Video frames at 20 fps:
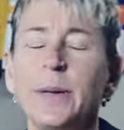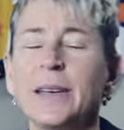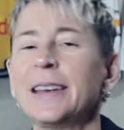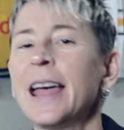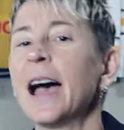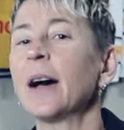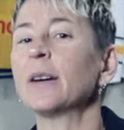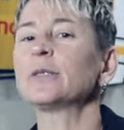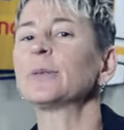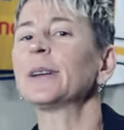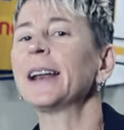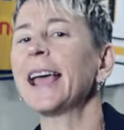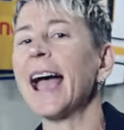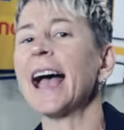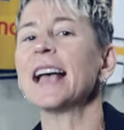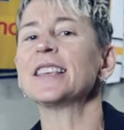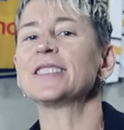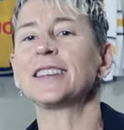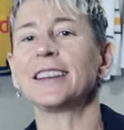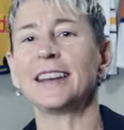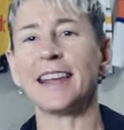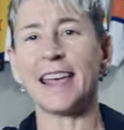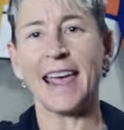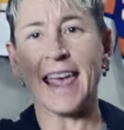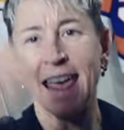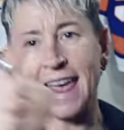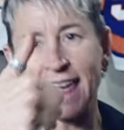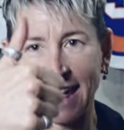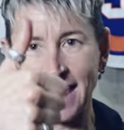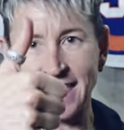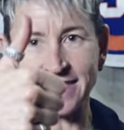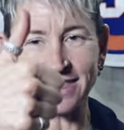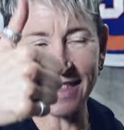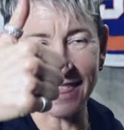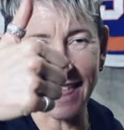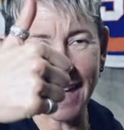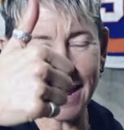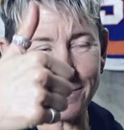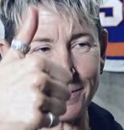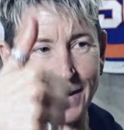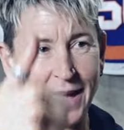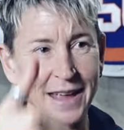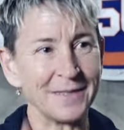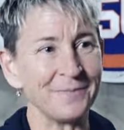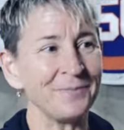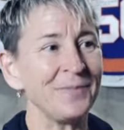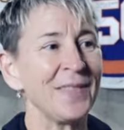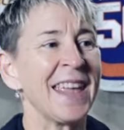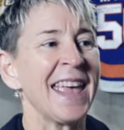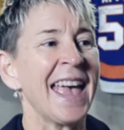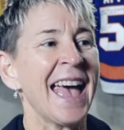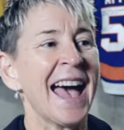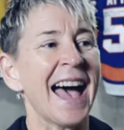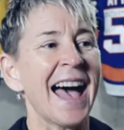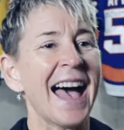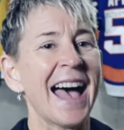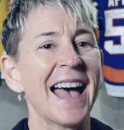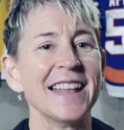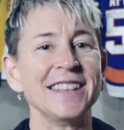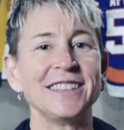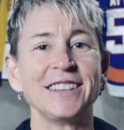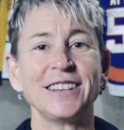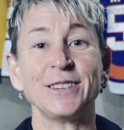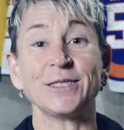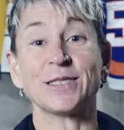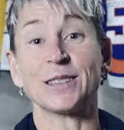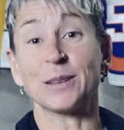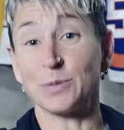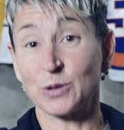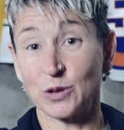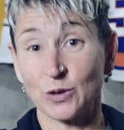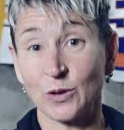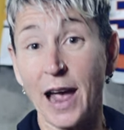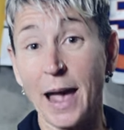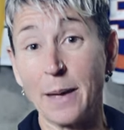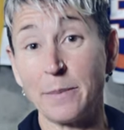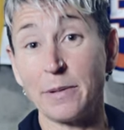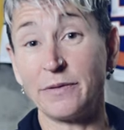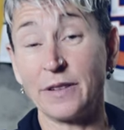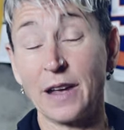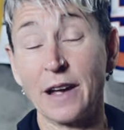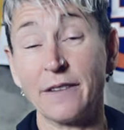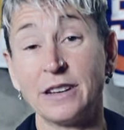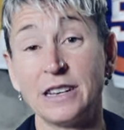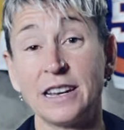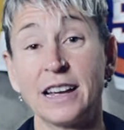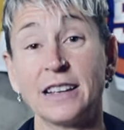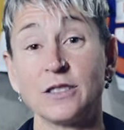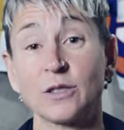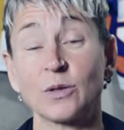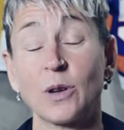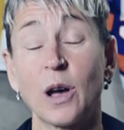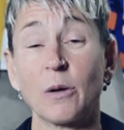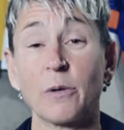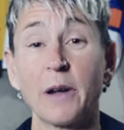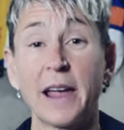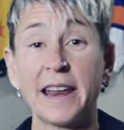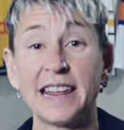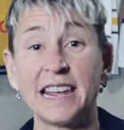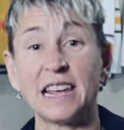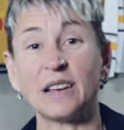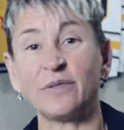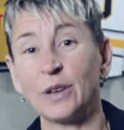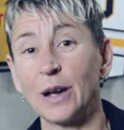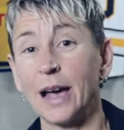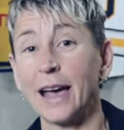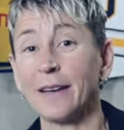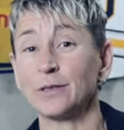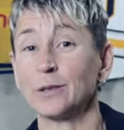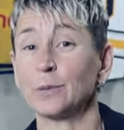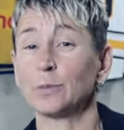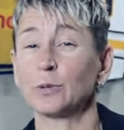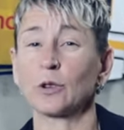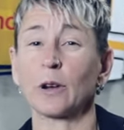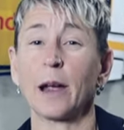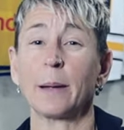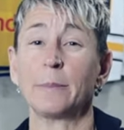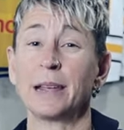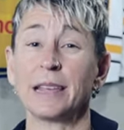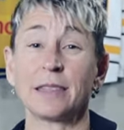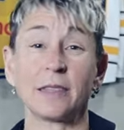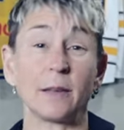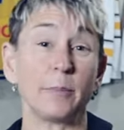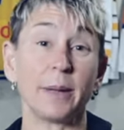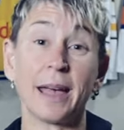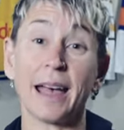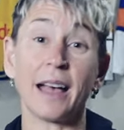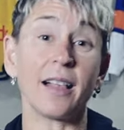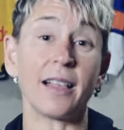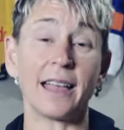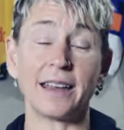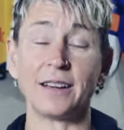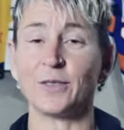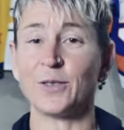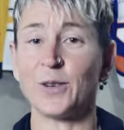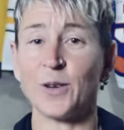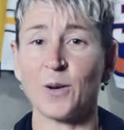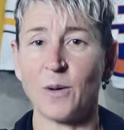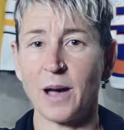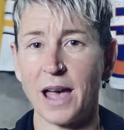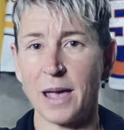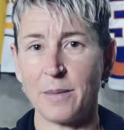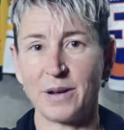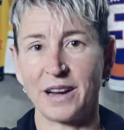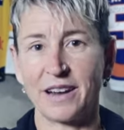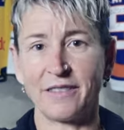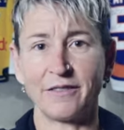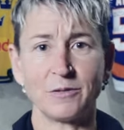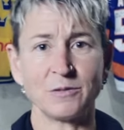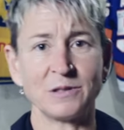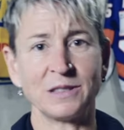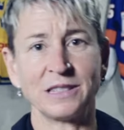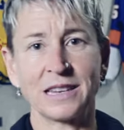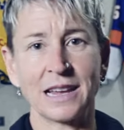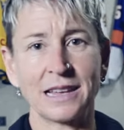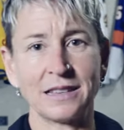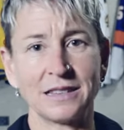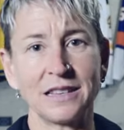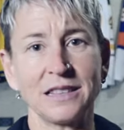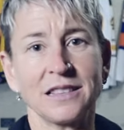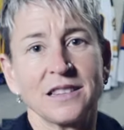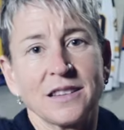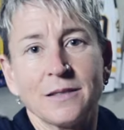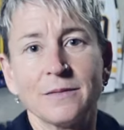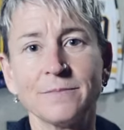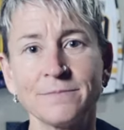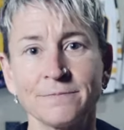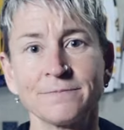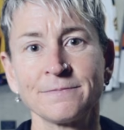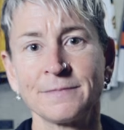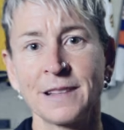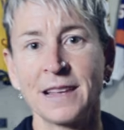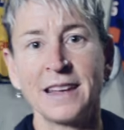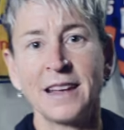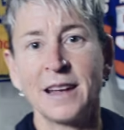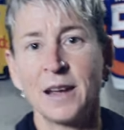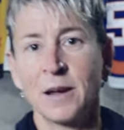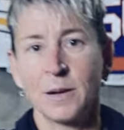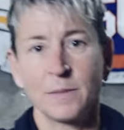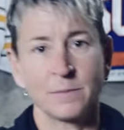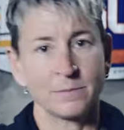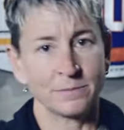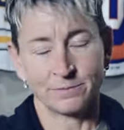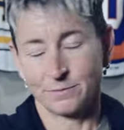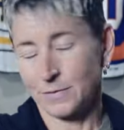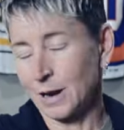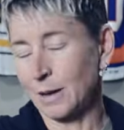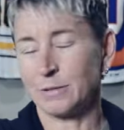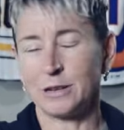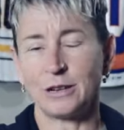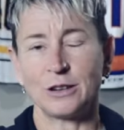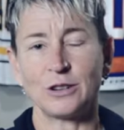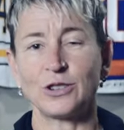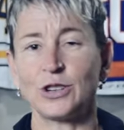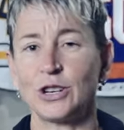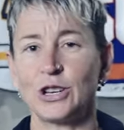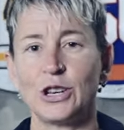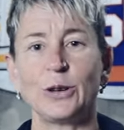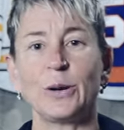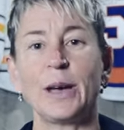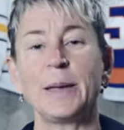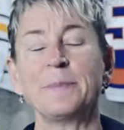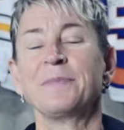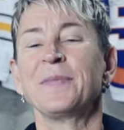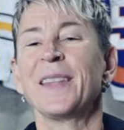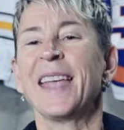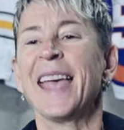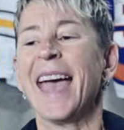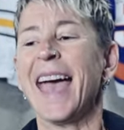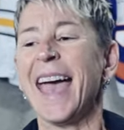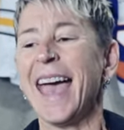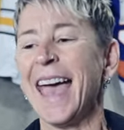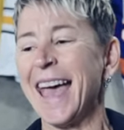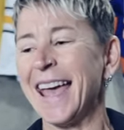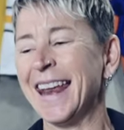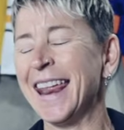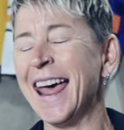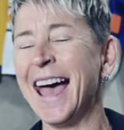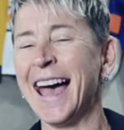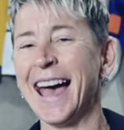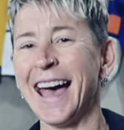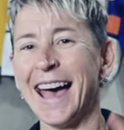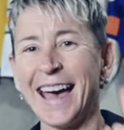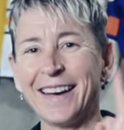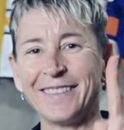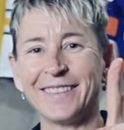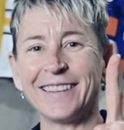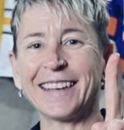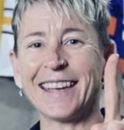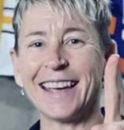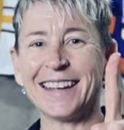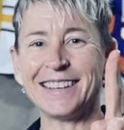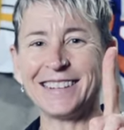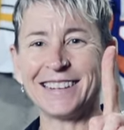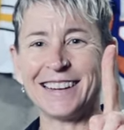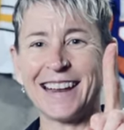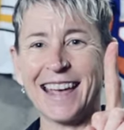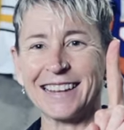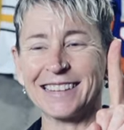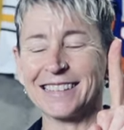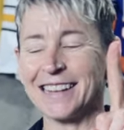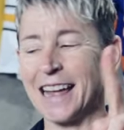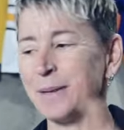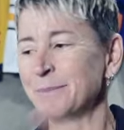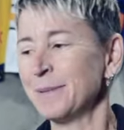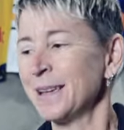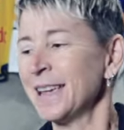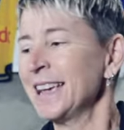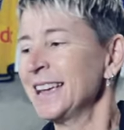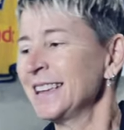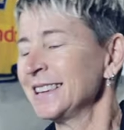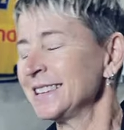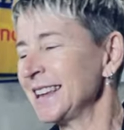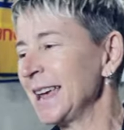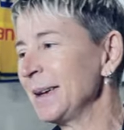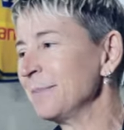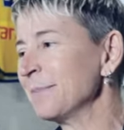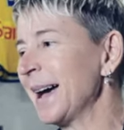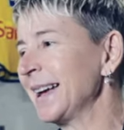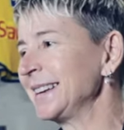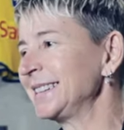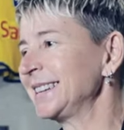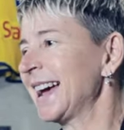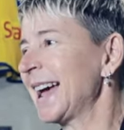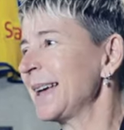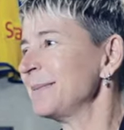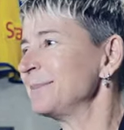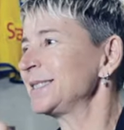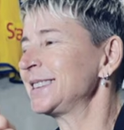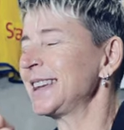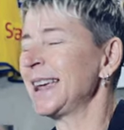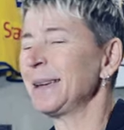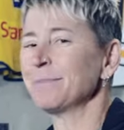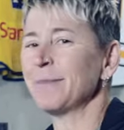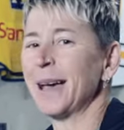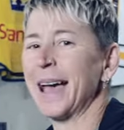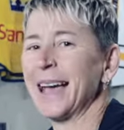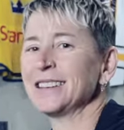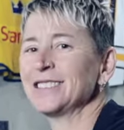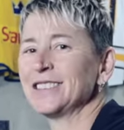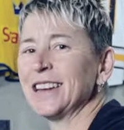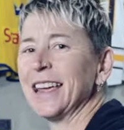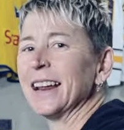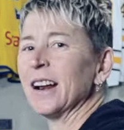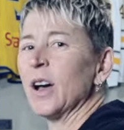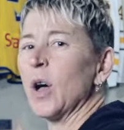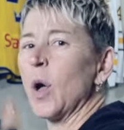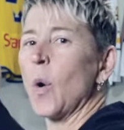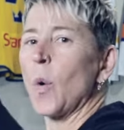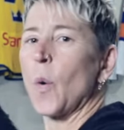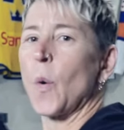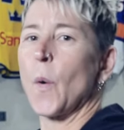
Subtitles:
you. Now I just want to ask you to hit the like button, to subscribe if you haven't done so already. If you have subscribed, hit the bell. I don't know why, but everyone says it, so probably you should do it. And I will catch you next time. Same bad time, same bad channel.